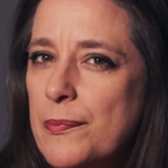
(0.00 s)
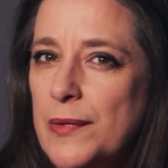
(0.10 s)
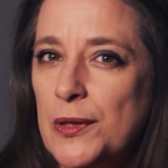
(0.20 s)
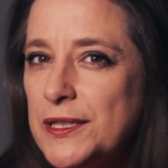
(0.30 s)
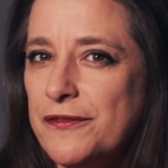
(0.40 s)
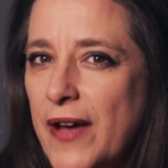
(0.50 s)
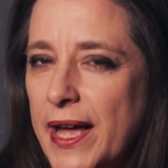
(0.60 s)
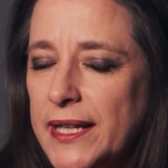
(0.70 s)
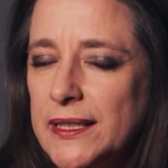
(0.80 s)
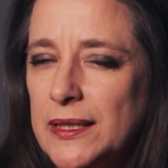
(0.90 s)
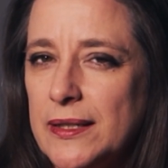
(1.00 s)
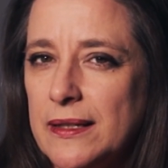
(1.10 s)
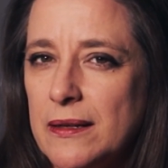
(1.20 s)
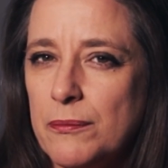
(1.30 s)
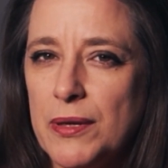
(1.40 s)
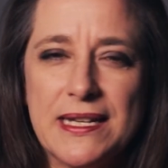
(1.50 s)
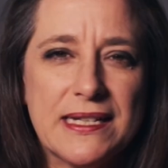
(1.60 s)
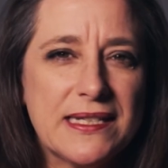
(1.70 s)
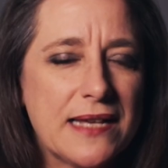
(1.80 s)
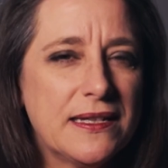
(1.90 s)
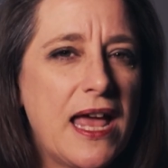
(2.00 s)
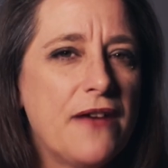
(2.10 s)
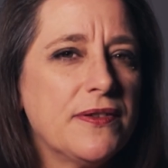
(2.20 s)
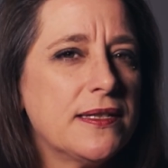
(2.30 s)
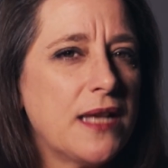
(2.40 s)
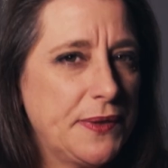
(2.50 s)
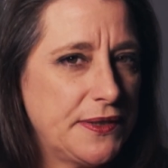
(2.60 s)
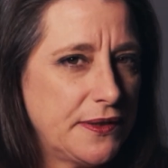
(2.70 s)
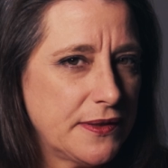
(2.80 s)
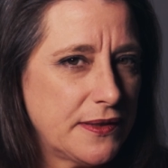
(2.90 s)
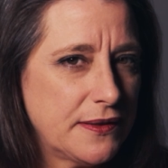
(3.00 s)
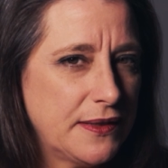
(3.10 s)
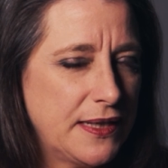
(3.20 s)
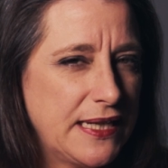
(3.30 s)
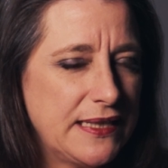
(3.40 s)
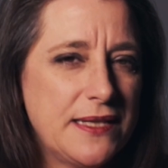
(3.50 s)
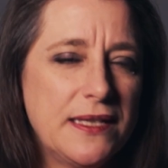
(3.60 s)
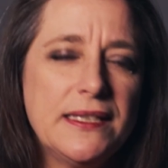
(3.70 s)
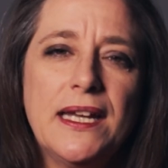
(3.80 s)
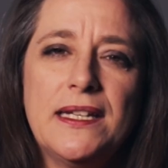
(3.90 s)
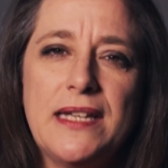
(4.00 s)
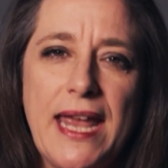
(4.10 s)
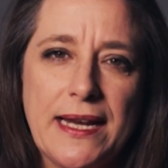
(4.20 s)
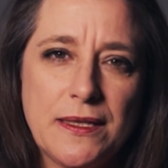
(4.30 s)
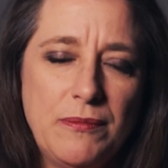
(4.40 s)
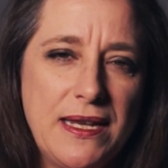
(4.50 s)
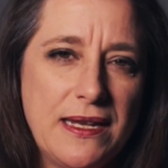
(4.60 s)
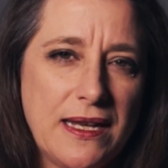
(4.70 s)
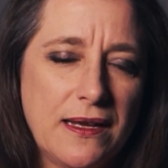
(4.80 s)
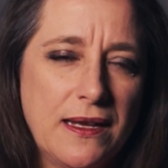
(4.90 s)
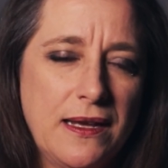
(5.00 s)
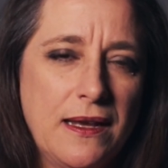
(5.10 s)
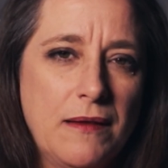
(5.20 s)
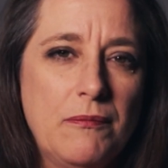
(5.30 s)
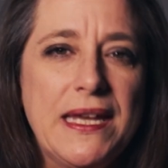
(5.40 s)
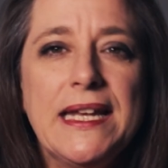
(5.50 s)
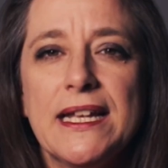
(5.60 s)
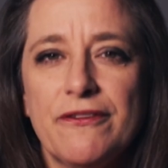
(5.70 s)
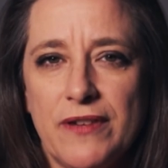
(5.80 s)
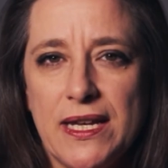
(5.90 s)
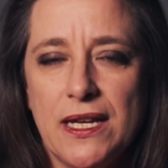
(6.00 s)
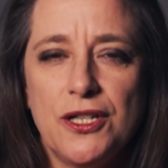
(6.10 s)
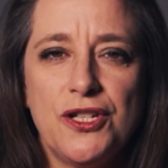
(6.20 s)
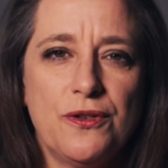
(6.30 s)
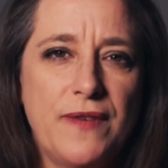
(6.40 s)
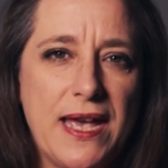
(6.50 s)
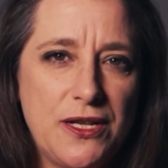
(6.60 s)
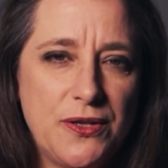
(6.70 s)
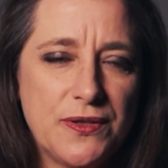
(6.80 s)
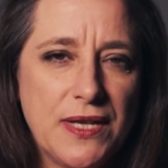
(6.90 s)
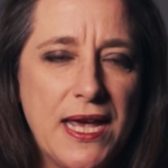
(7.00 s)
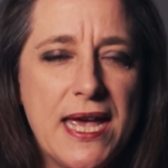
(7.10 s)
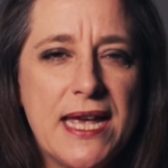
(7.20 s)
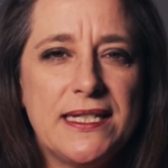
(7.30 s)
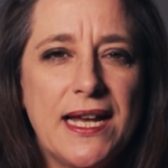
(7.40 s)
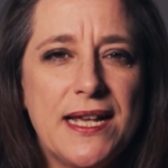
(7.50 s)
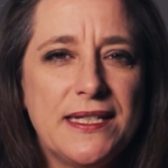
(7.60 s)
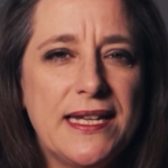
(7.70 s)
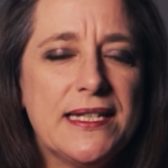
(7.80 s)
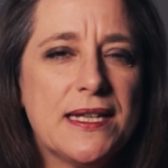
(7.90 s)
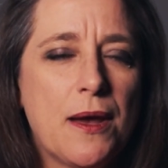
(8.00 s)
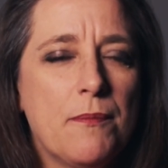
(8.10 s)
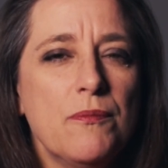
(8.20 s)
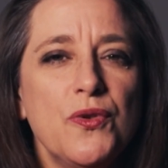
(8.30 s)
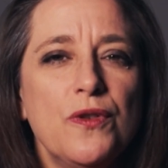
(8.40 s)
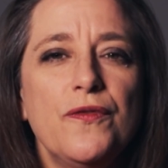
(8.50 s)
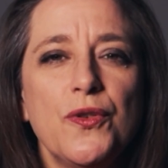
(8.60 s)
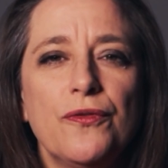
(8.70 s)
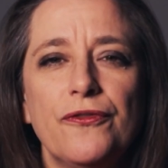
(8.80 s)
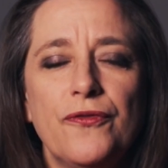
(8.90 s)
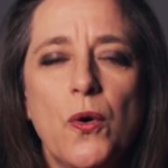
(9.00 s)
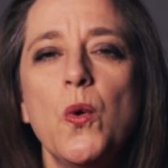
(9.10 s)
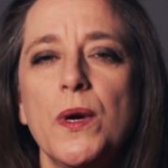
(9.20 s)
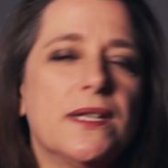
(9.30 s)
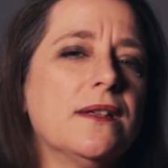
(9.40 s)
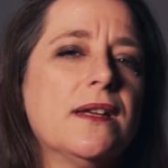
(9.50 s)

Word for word: looks fun, but Does it have substance? Does it connect meaningfully to your values? Does it move you forward